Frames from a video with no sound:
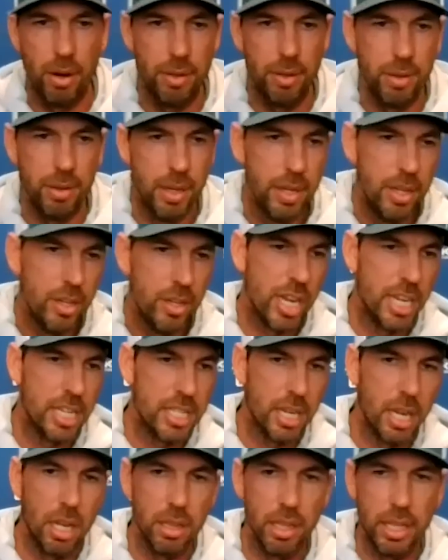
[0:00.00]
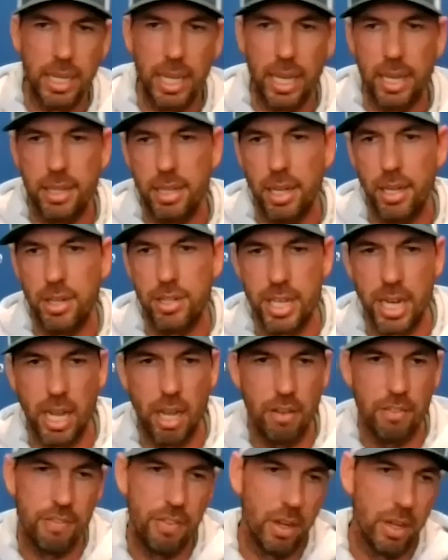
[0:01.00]
and Jason Huntley got a
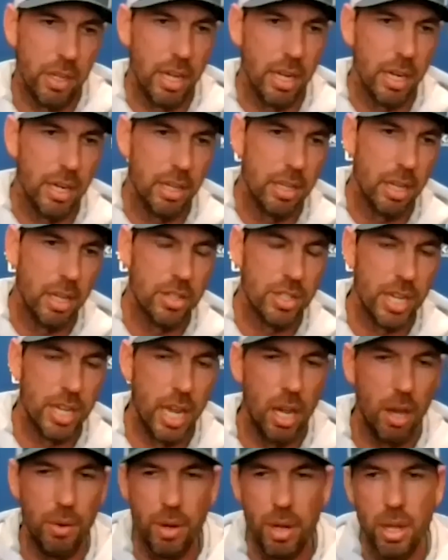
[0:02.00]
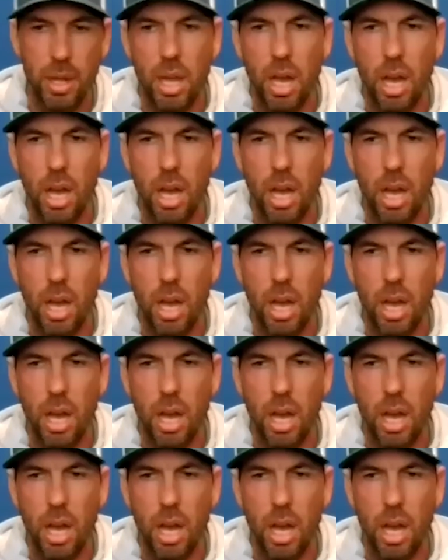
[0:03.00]
touchdown. Funk got a touchdown.